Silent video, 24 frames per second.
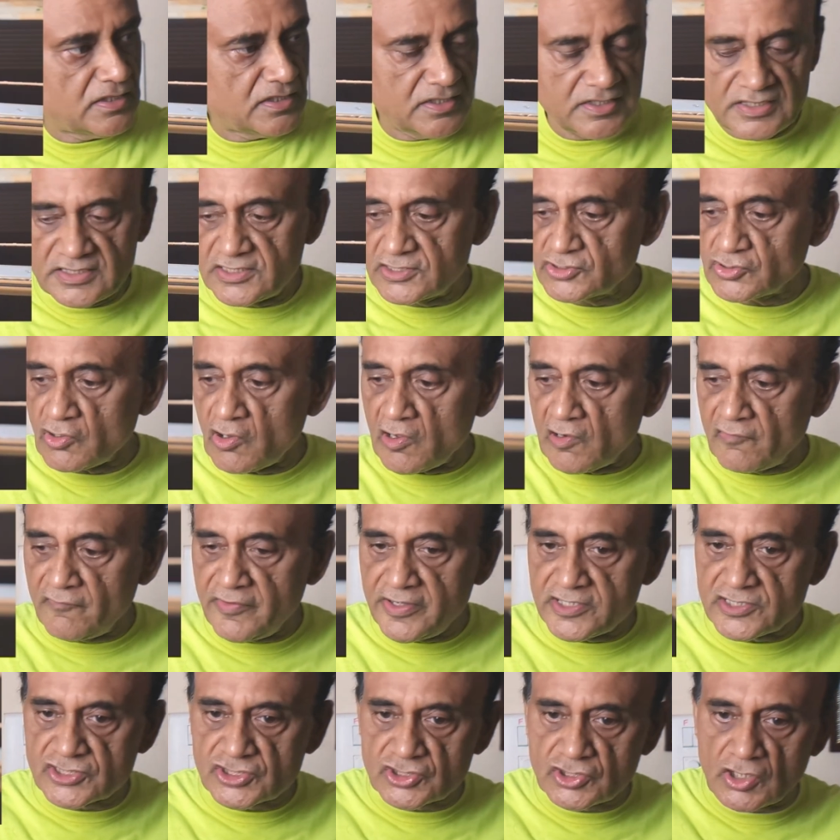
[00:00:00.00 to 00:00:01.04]
it is
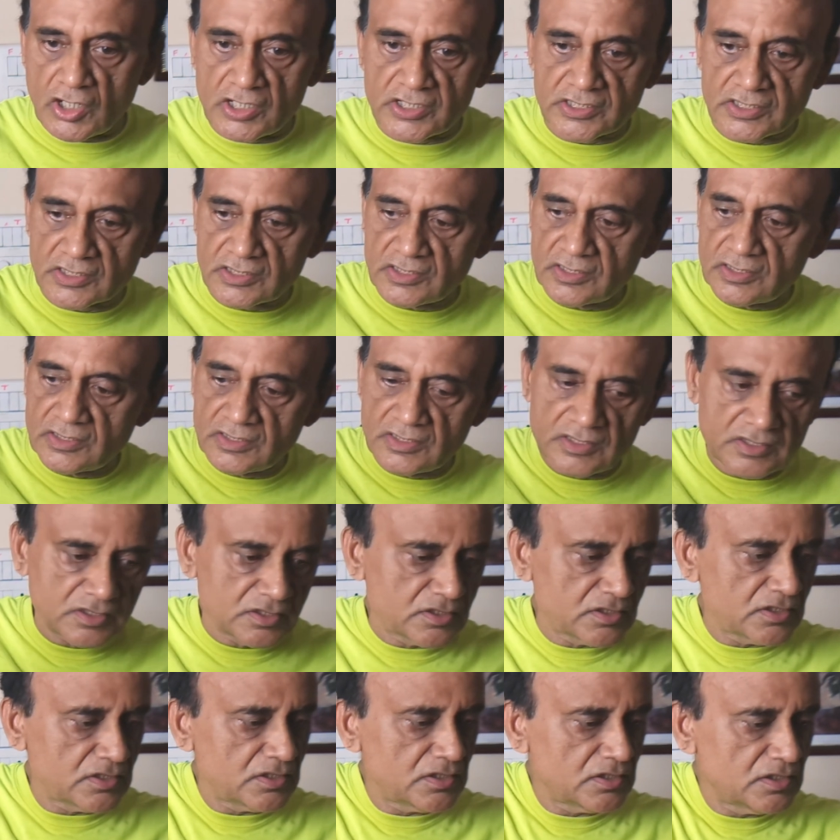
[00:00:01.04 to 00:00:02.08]
always taut.
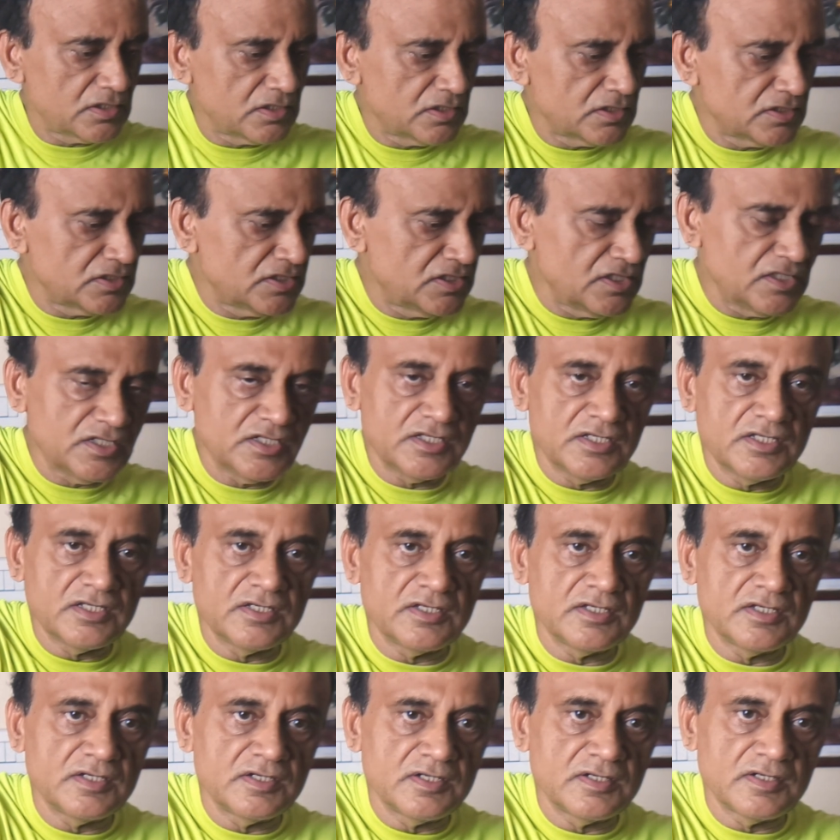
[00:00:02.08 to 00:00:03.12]

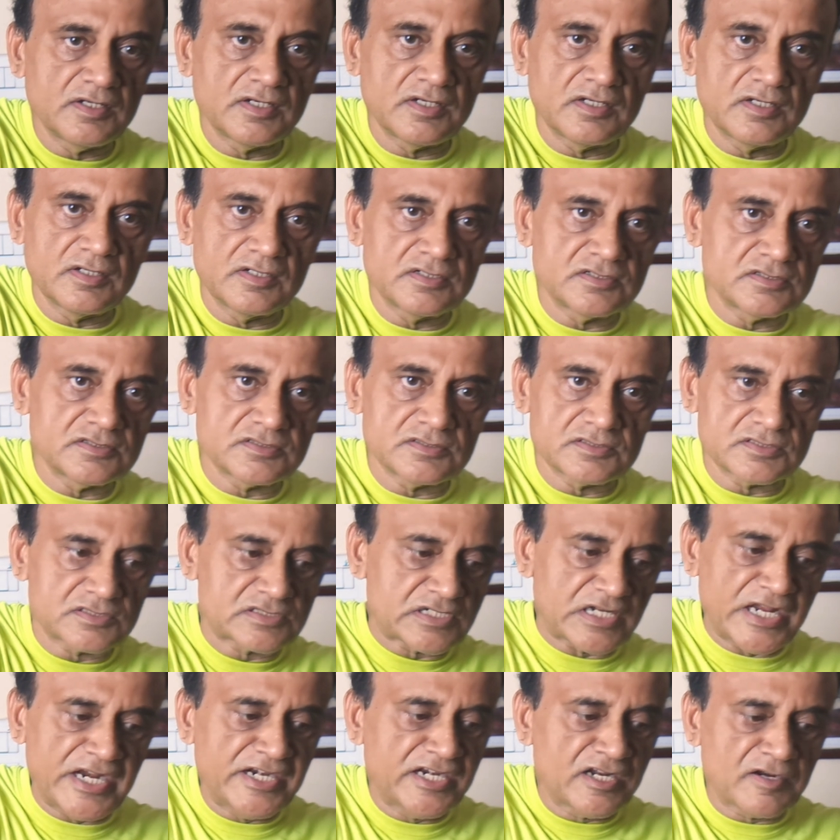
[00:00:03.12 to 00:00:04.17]
The
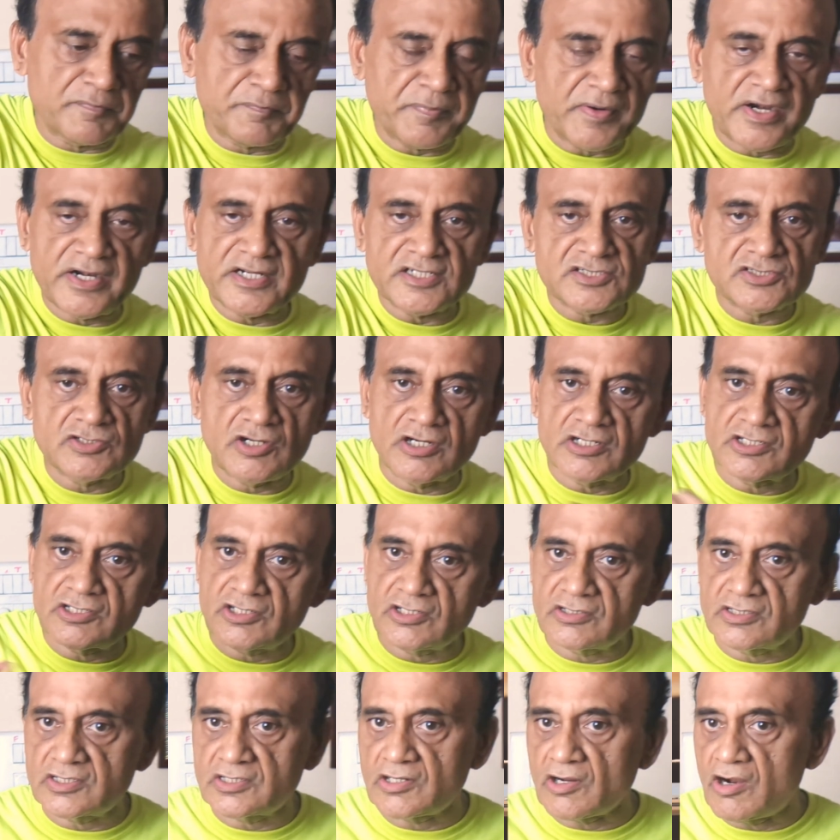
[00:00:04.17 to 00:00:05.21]
slider part is
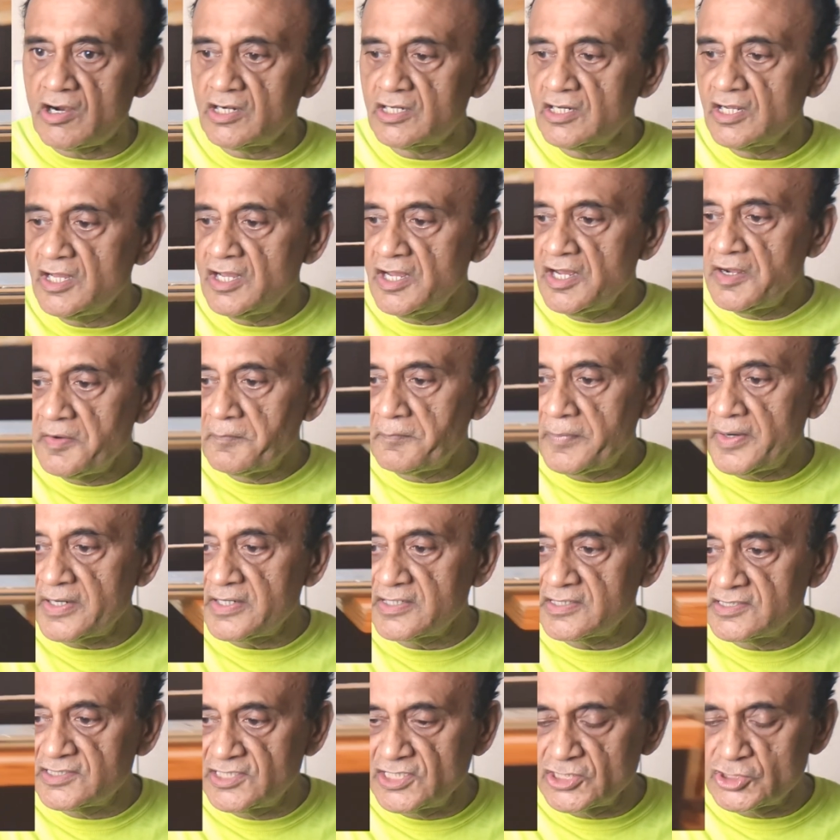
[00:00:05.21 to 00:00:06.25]
not taut,
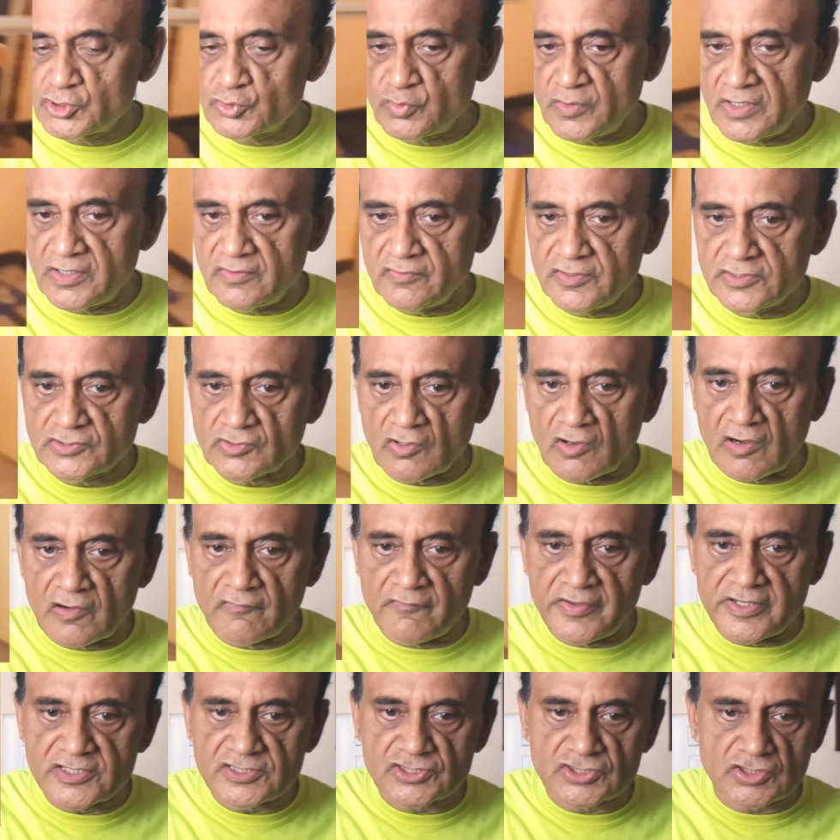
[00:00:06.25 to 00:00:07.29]
but this one is
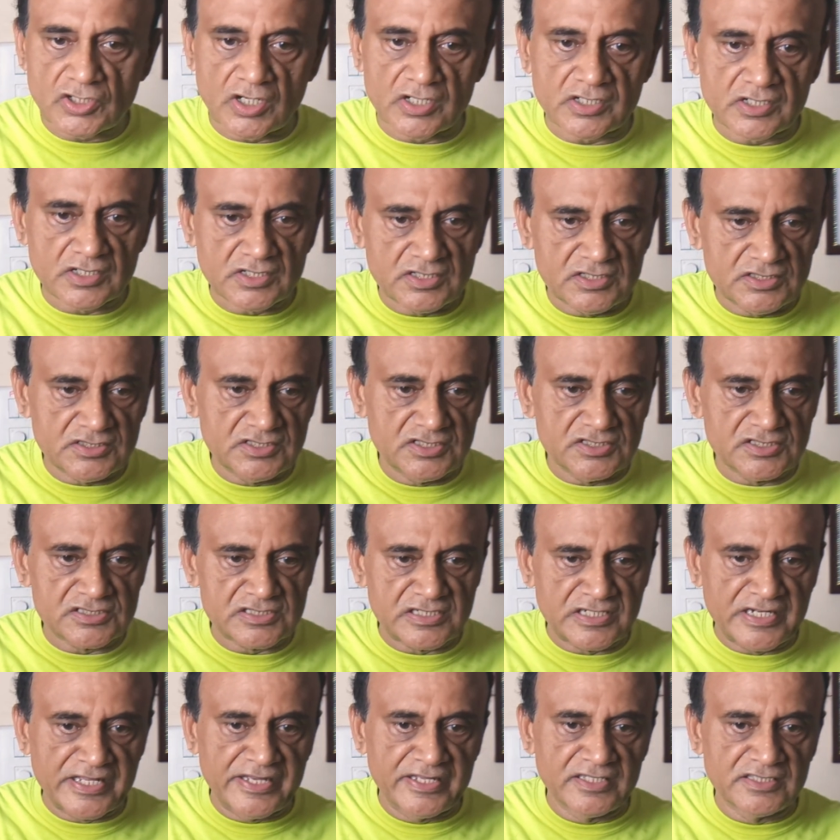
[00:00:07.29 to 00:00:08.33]
always taut. This
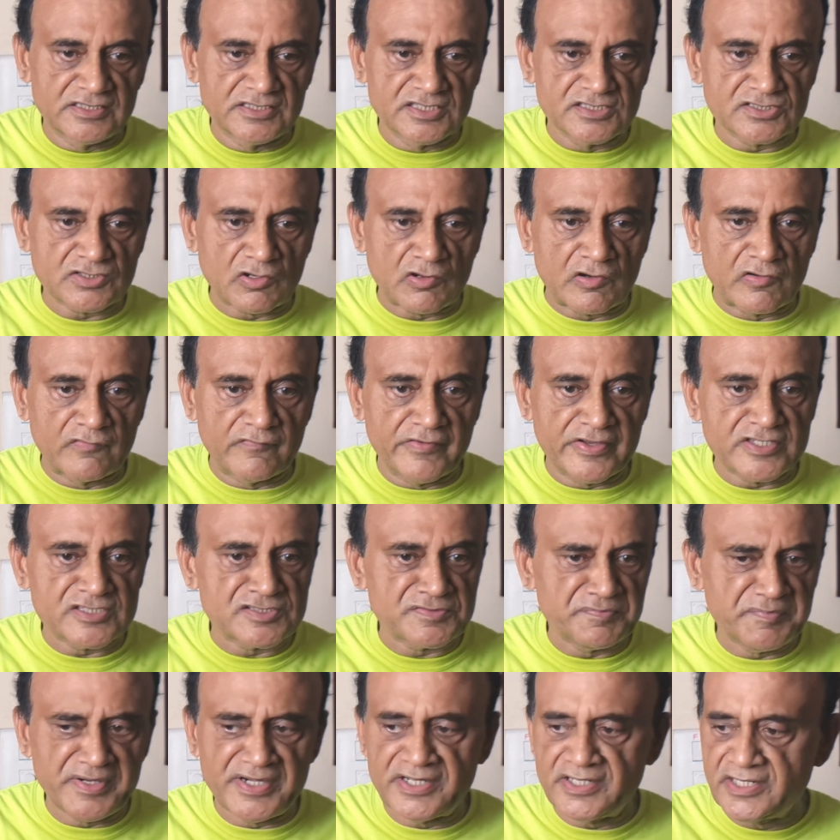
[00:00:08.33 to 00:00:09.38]
length is always
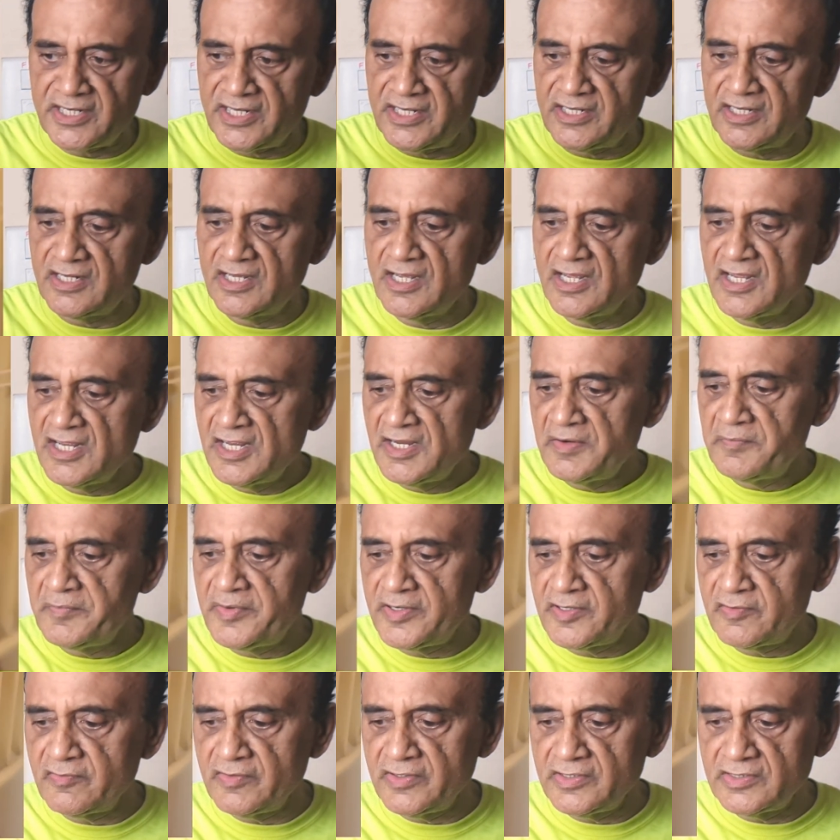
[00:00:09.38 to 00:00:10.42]
maintained
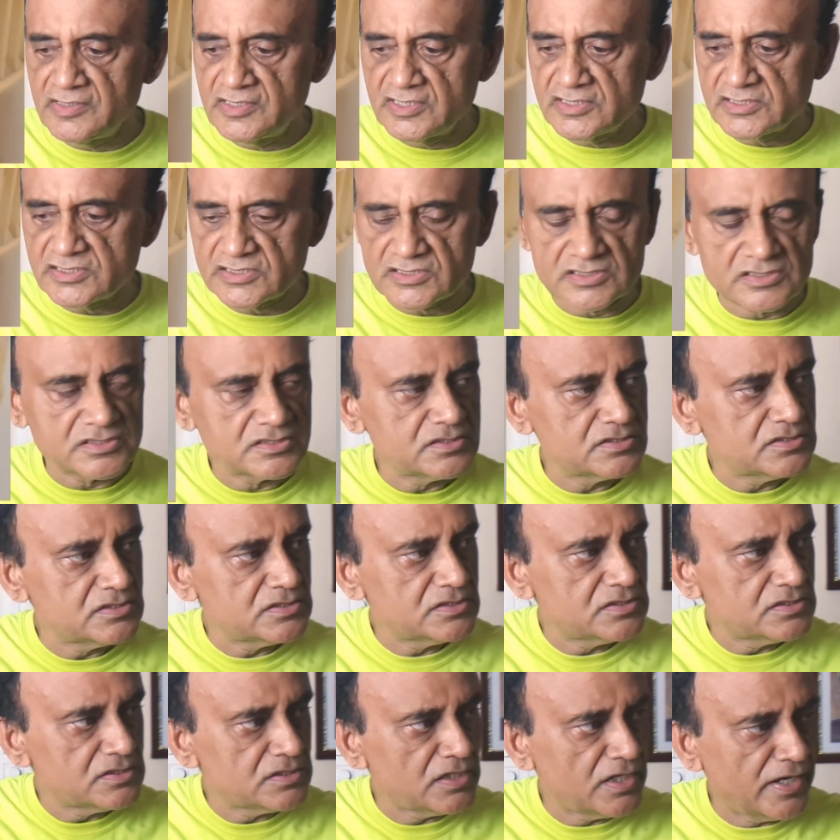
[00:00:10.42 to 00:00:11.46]
between this
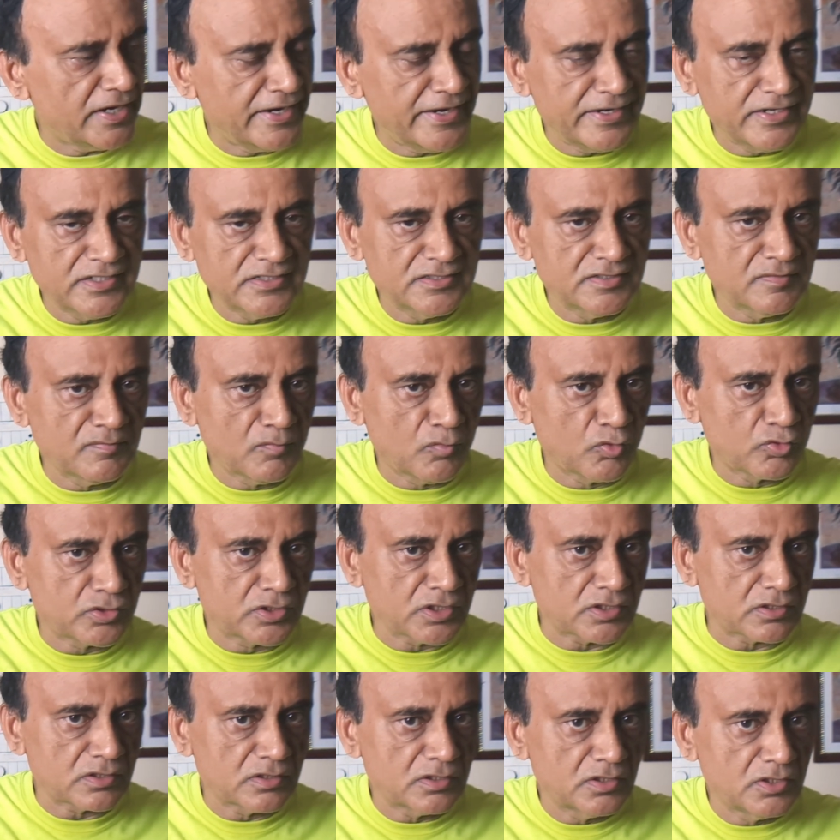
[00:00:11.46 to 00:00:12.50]
and the
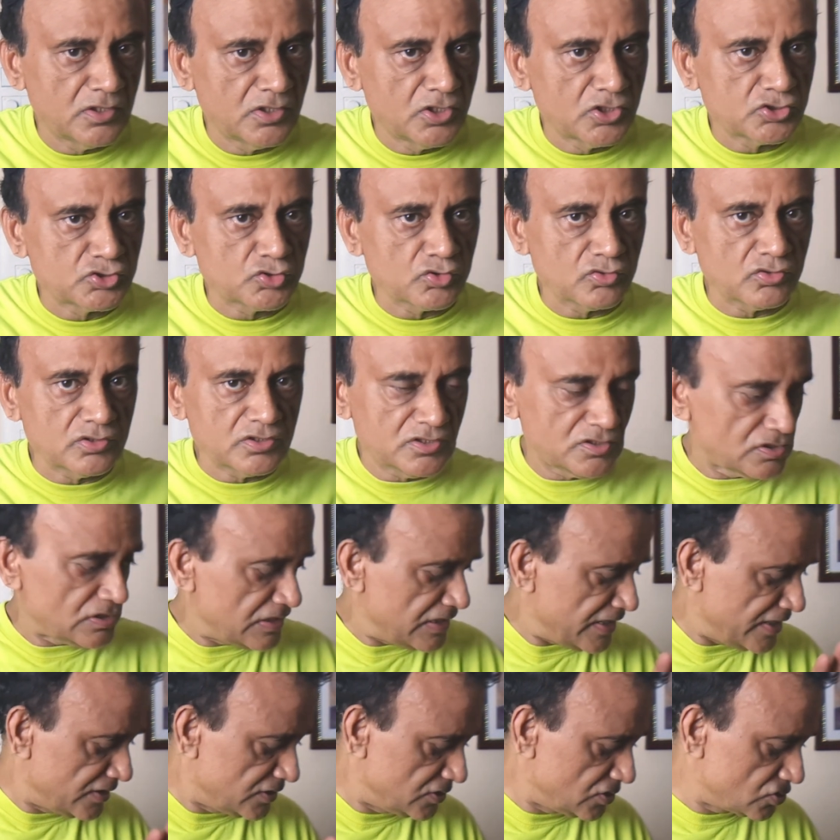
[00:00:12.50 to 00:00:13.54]
motor. So the
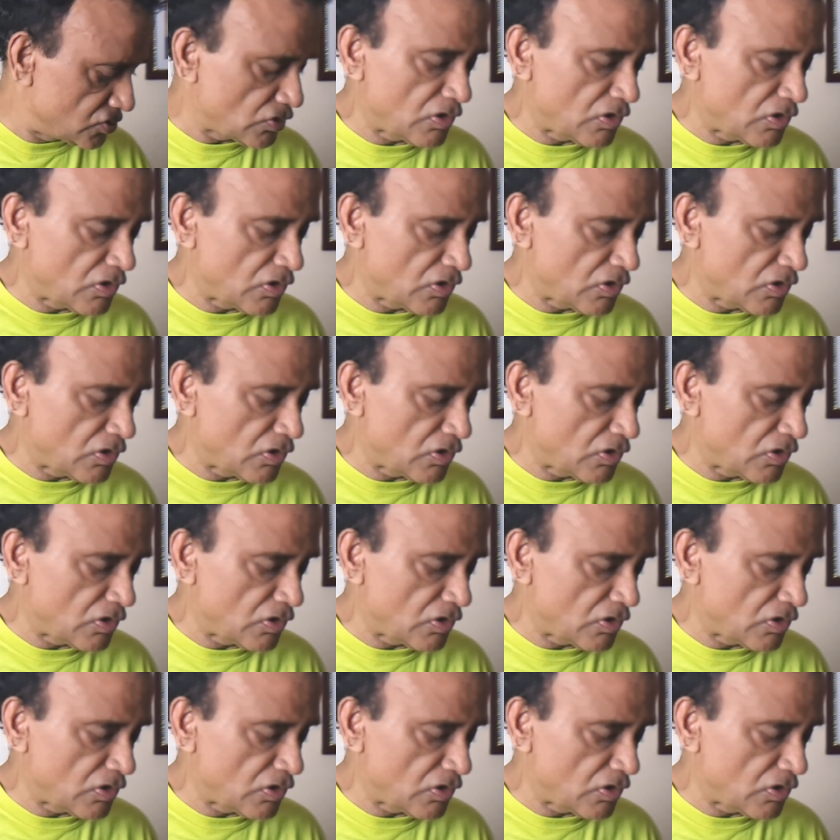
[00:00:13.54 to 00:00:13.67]
length is